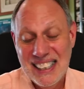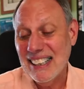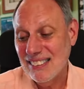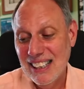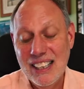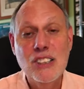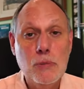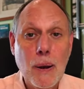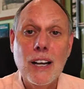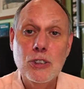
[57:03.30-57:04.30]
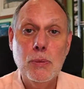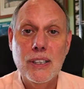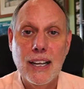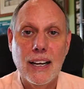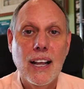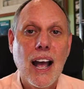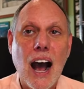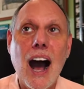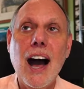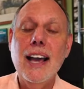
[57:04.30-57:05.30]
yes, it is possible that.
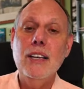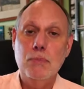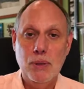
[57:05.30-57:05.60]
I